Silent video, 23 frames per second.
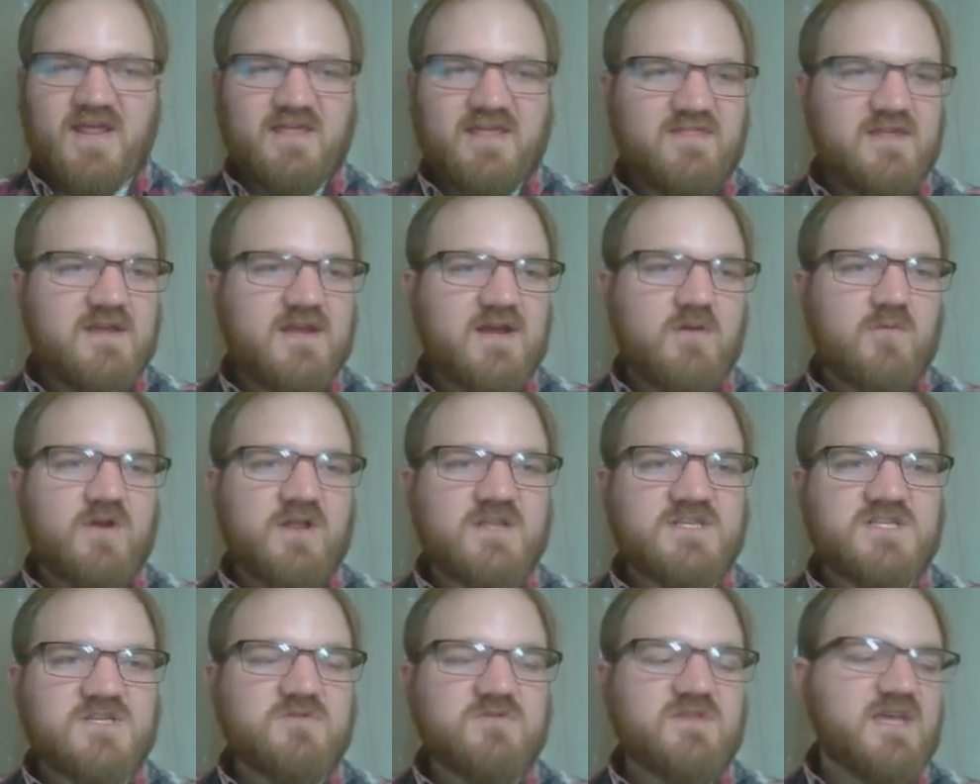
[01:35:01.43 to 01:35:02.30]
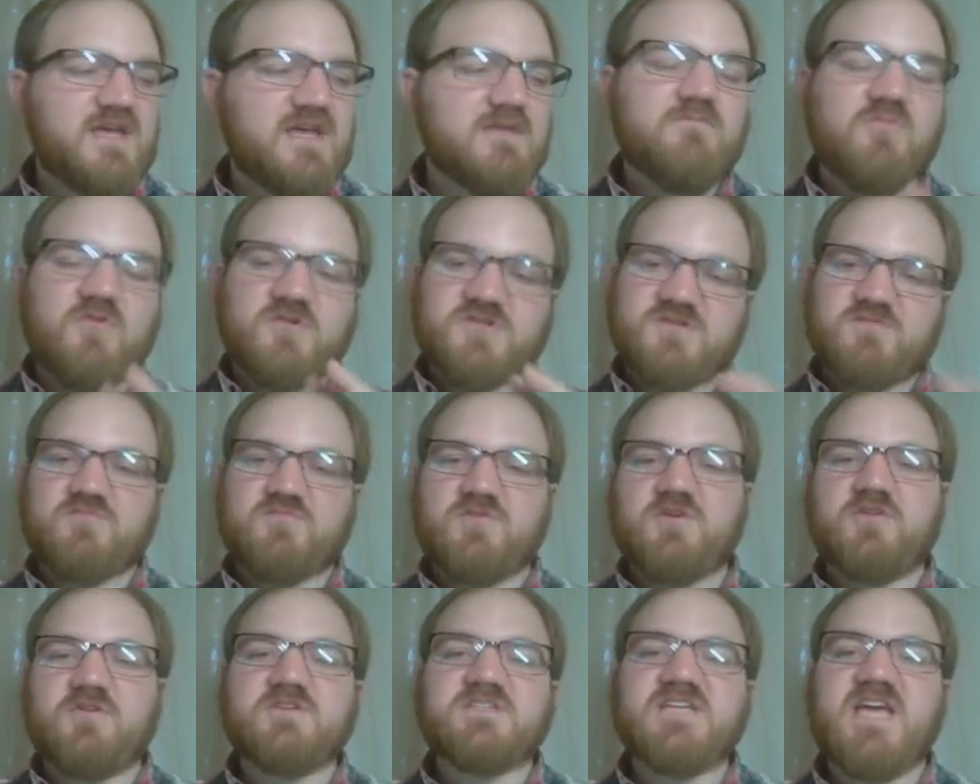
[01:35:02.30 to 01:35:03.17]
I think I want to do the in-person
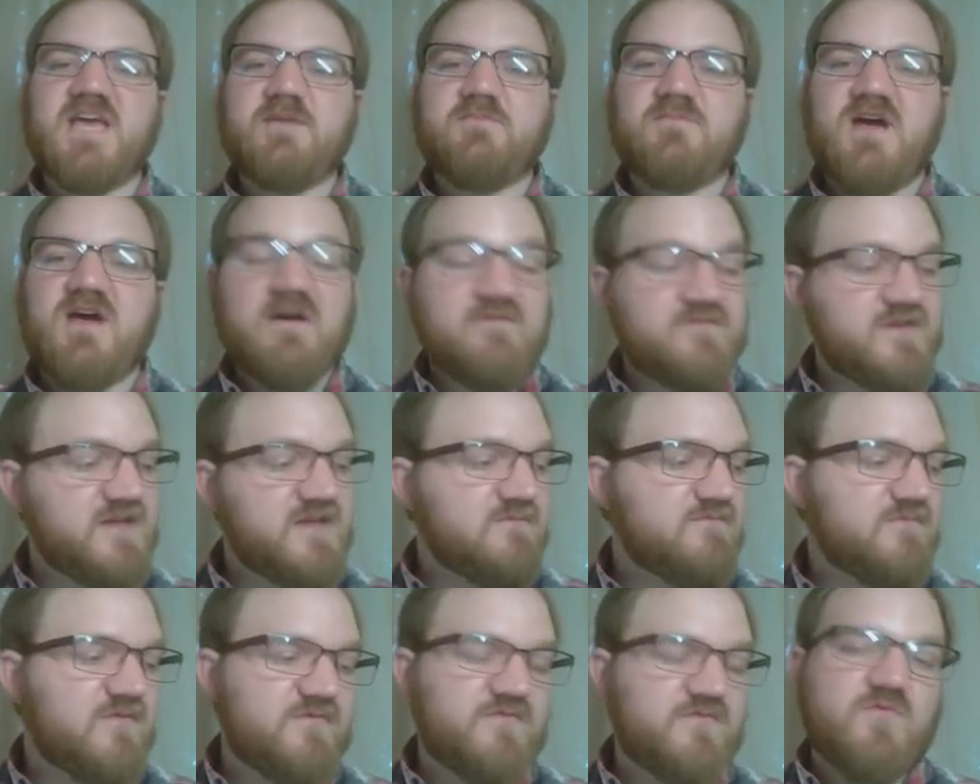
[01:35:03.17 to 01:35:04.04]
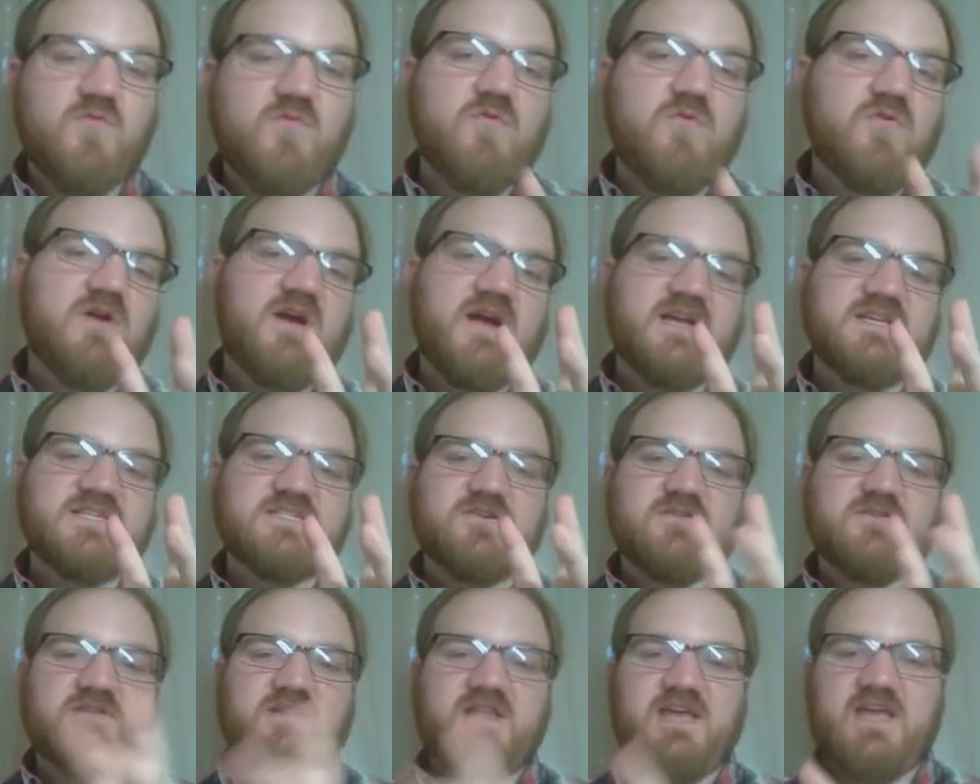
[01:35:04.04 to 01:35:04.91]
prototype of it before I
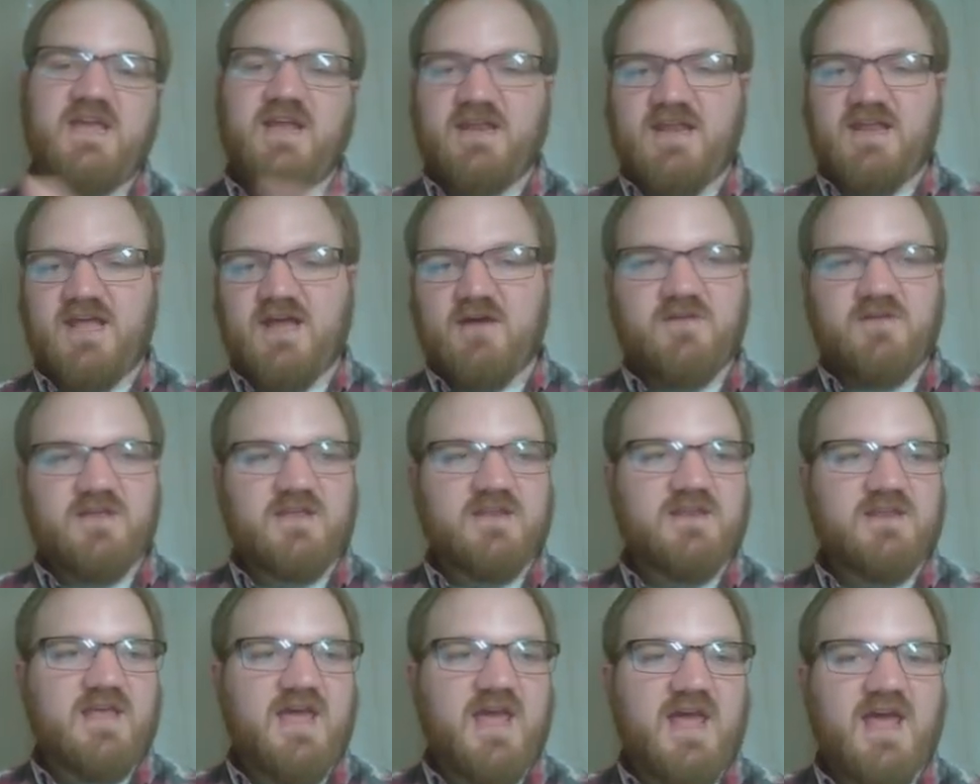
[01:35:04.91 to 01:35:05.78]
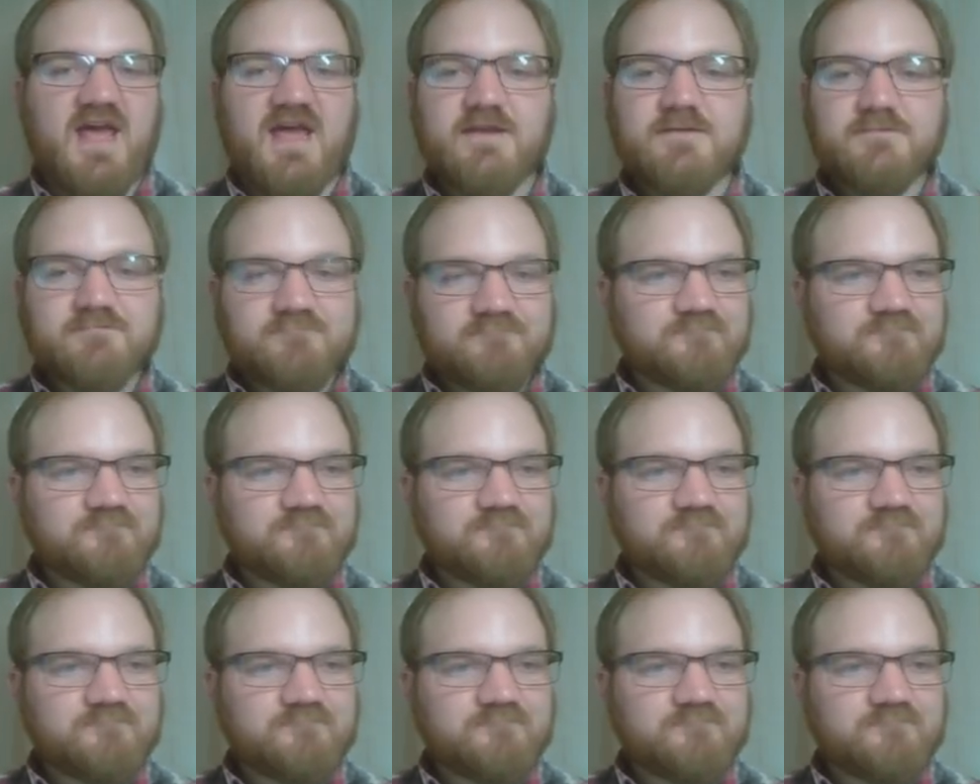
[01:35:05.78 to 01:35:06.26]
start laying it out in CAD.